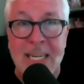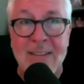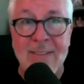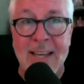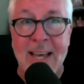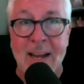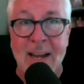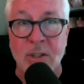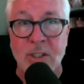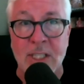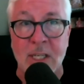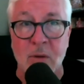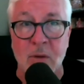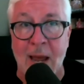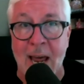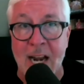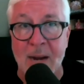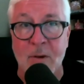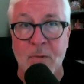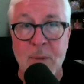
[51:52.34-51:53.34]
the energy
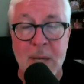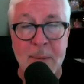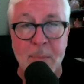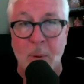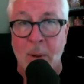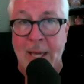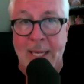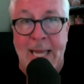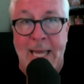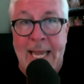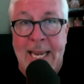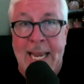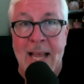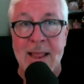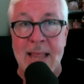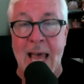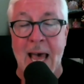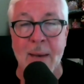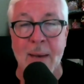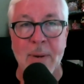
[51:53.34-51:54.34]
around them of people. I, I get
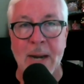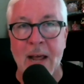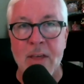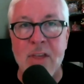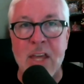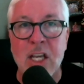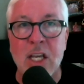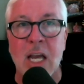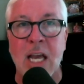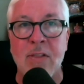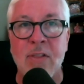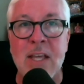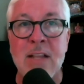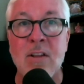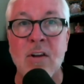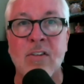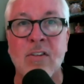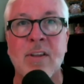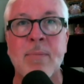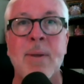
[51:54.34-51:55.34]
that, but I think I think
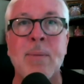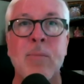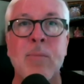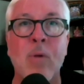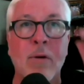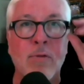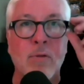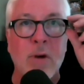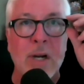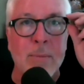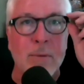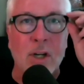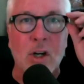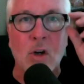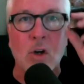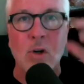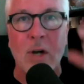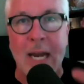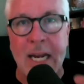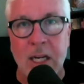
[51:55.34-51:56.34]
there's going to be more freedom to
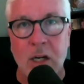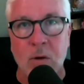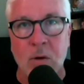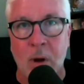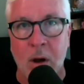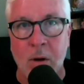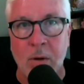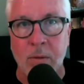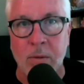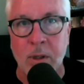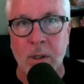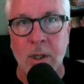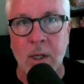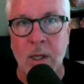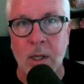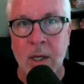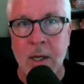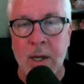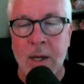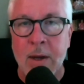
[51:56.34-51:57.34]
create your own
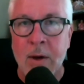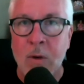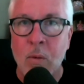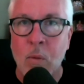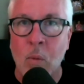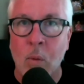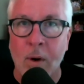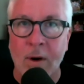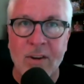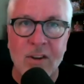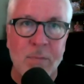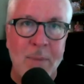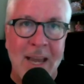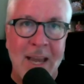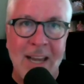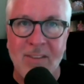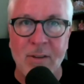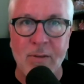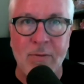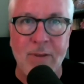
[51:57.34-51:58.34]

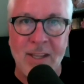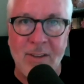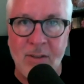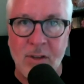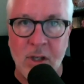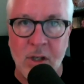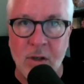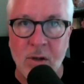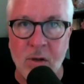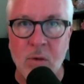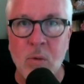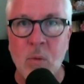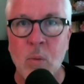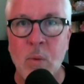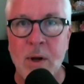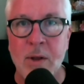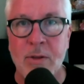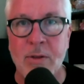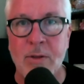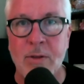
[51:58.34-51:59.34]
workspace that fits you,
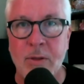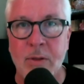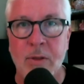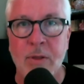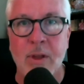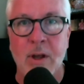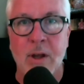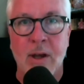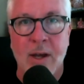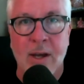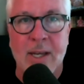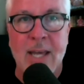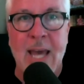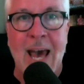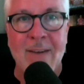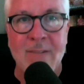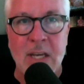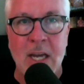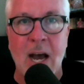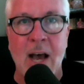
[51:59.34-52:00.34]
with the
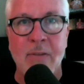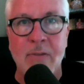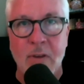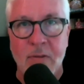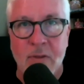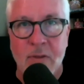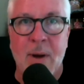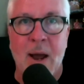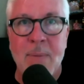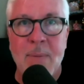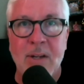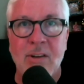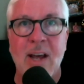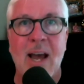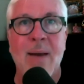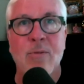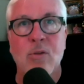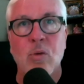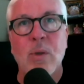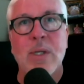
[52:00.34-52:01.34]
caveat that there might be
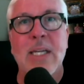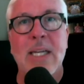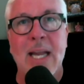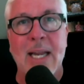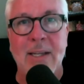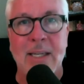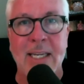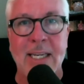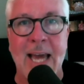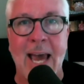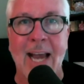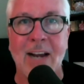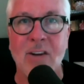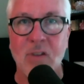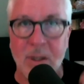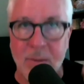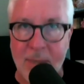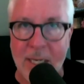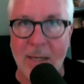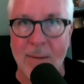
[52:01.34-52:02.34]
times we need need to
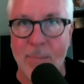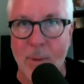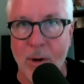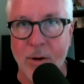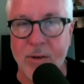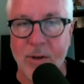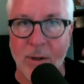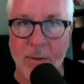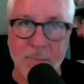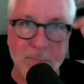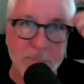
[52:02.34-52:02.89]
actually meet in person.